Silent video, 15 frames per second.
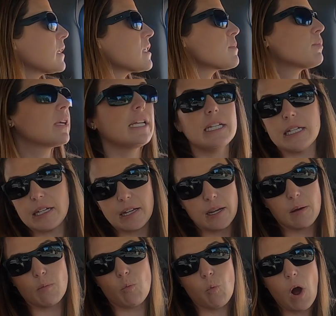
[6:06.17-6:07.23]
explaining to
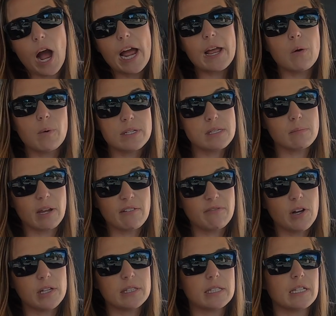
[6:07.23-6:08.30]
him why it wasn't my
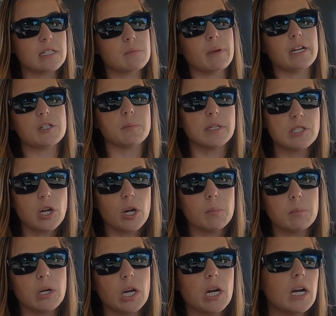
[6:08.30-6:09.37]
fault that I smashed my tarp
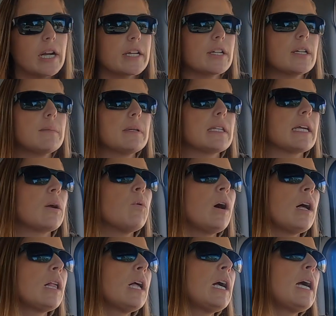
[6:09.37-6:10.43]
bar. I could have been like,
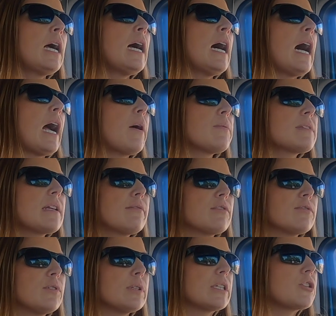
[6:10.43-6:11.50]
well, I was never
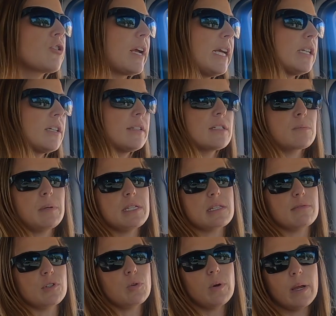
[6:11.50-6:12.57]
fully trained on this piece
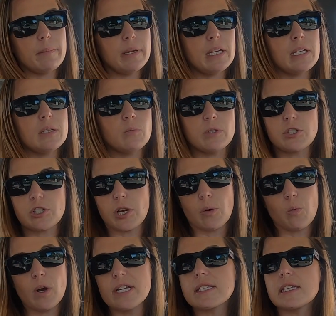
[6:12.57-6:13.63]
of equipment, which I
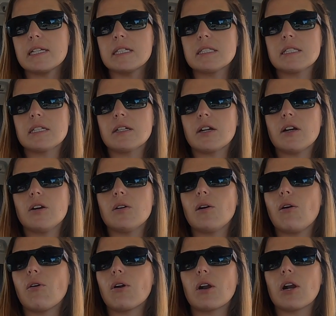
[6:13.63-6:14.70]
wasn't,
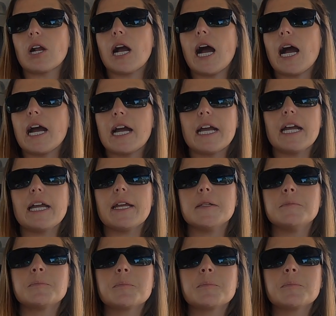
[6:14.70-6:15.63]
or I